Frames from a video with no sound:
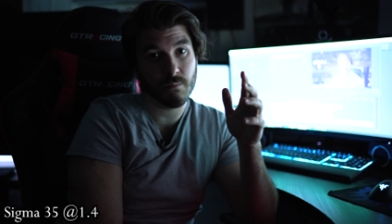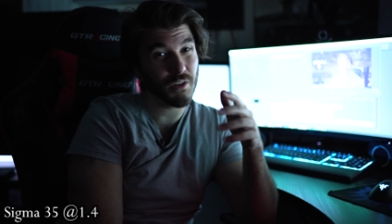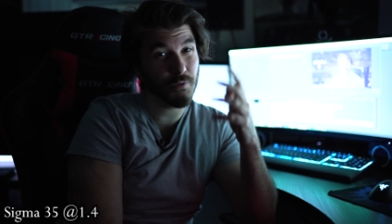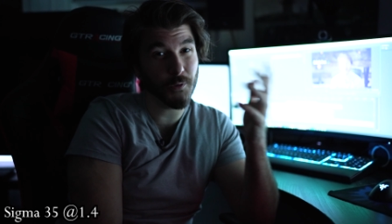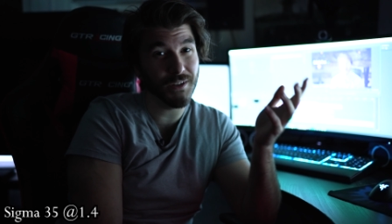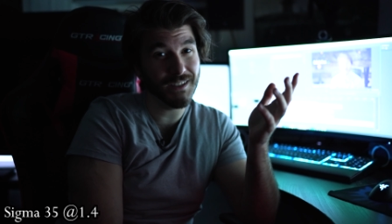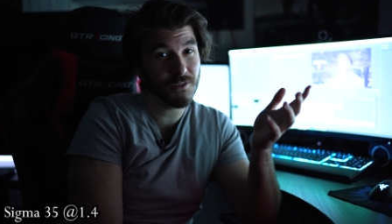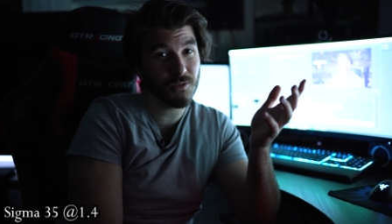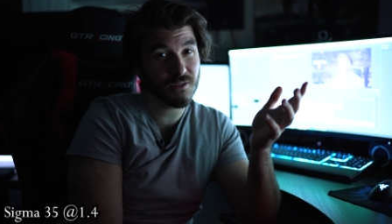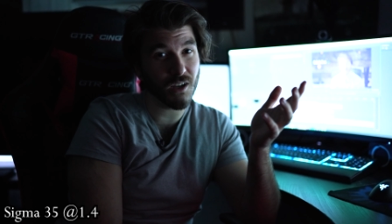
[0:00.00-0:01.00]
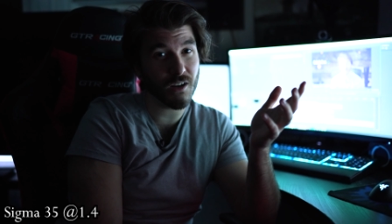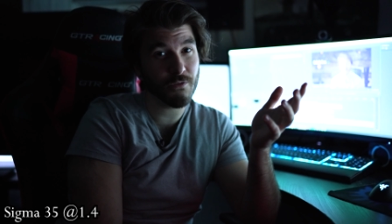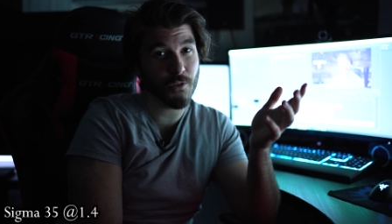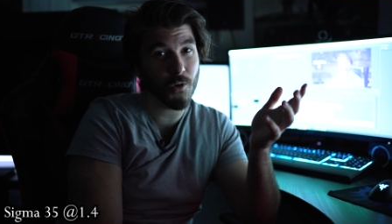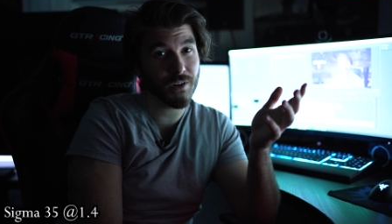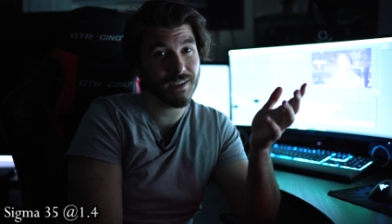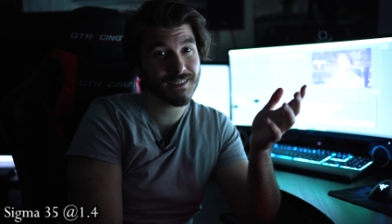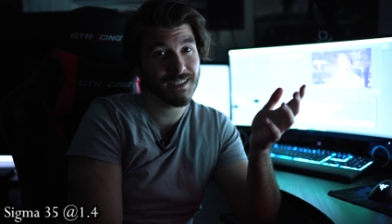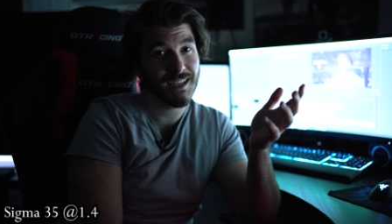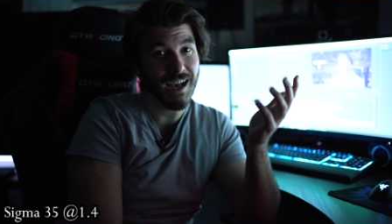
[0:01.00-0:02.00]
But if you need to use
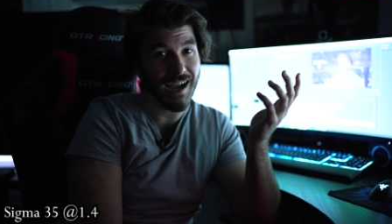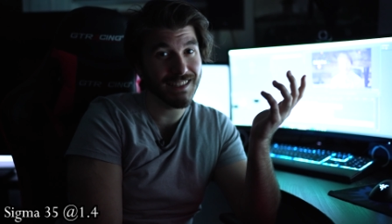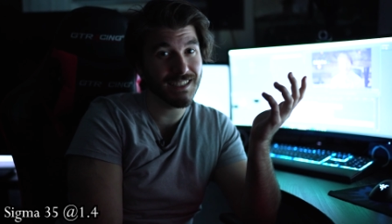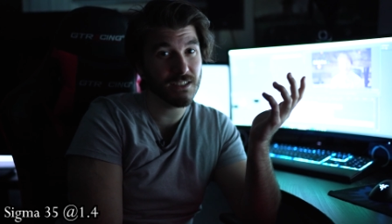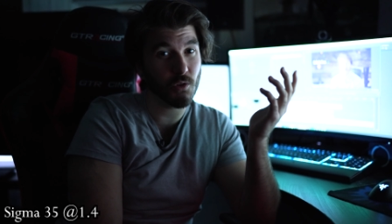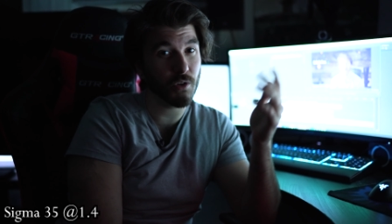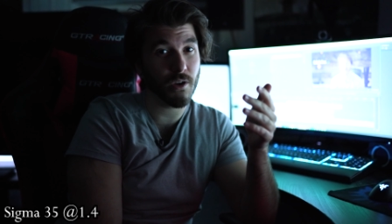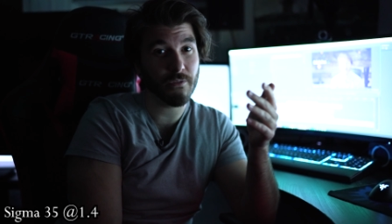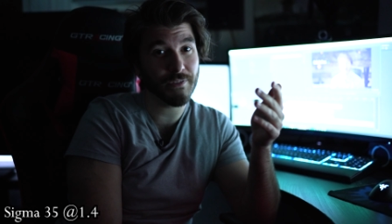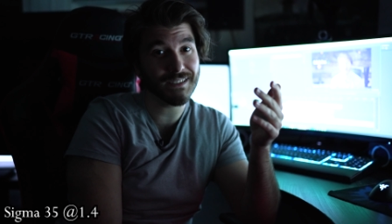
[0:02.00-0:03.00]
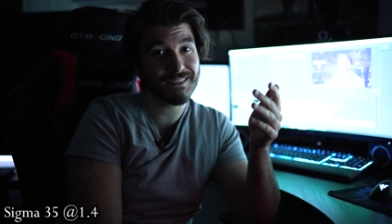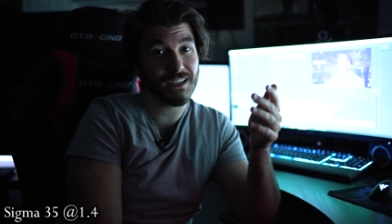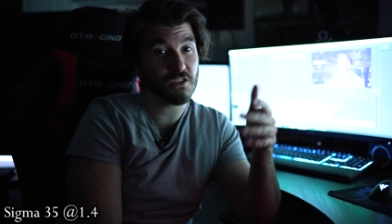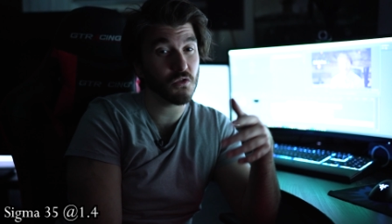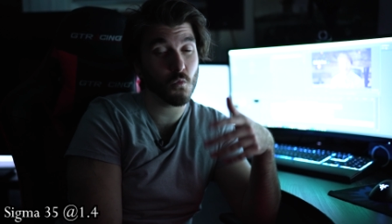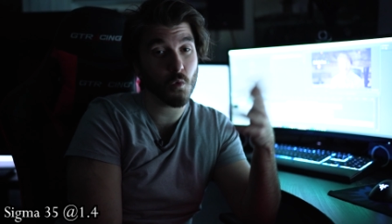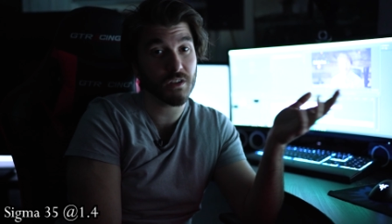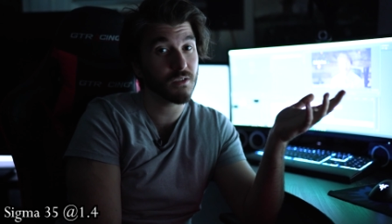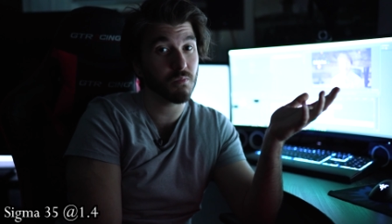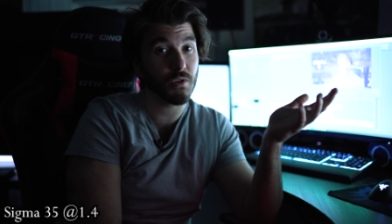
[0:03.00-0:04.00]
autofocus, I think turning off face detection
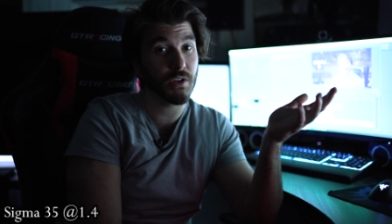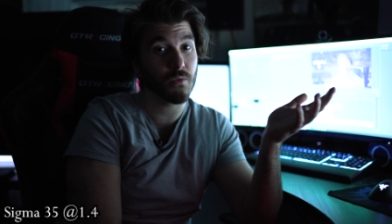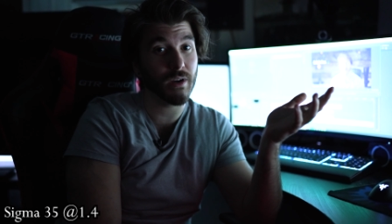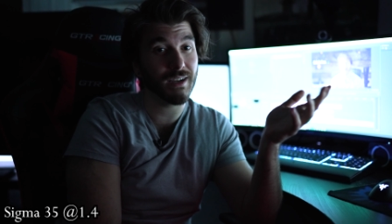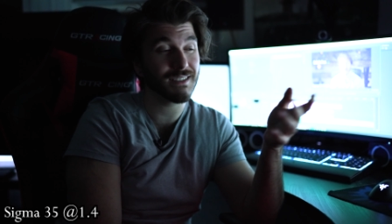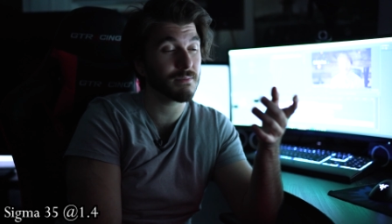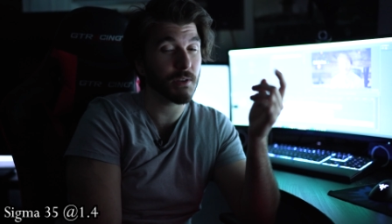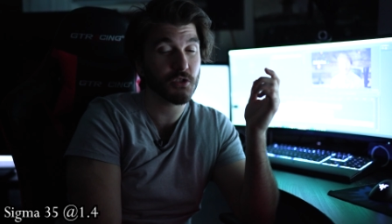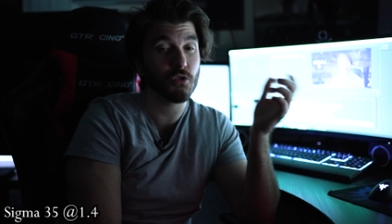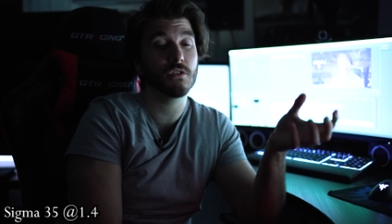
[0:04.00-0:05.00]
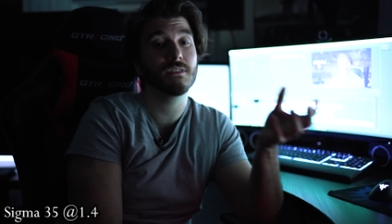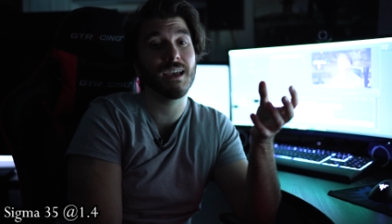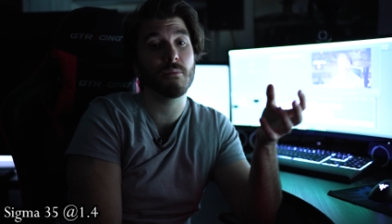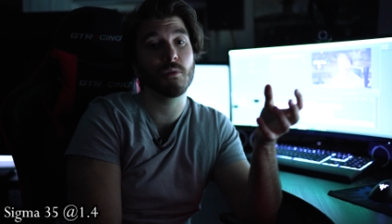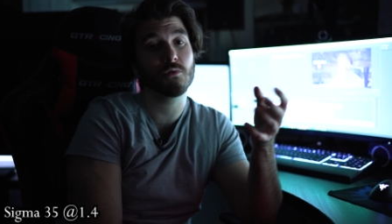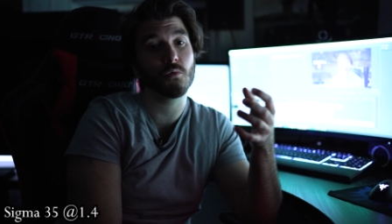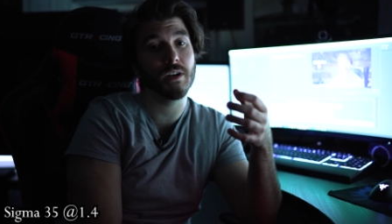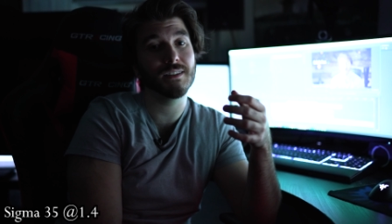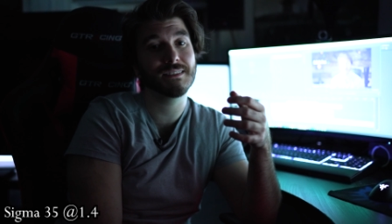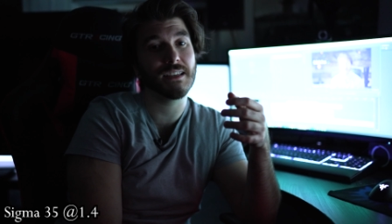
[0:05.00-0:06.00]
works pretty great, especially on the Tamron
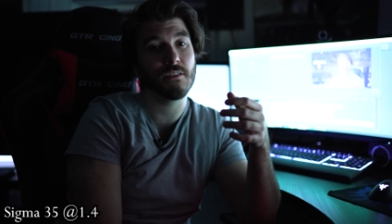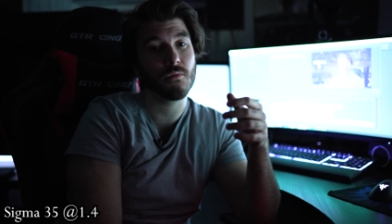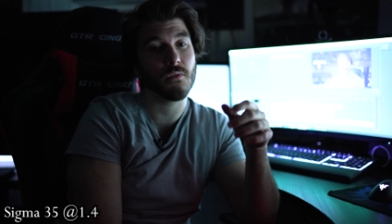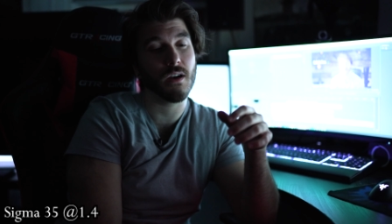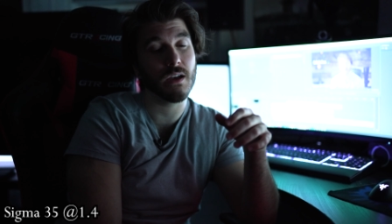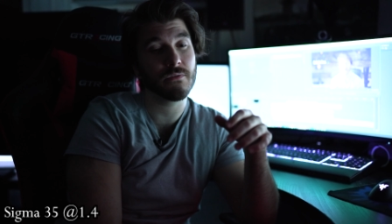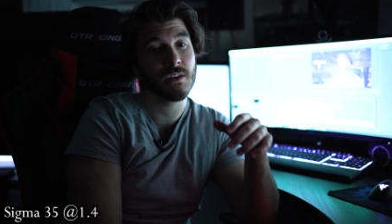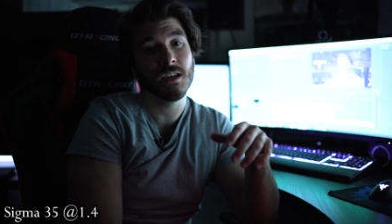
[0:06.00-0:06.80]
2875.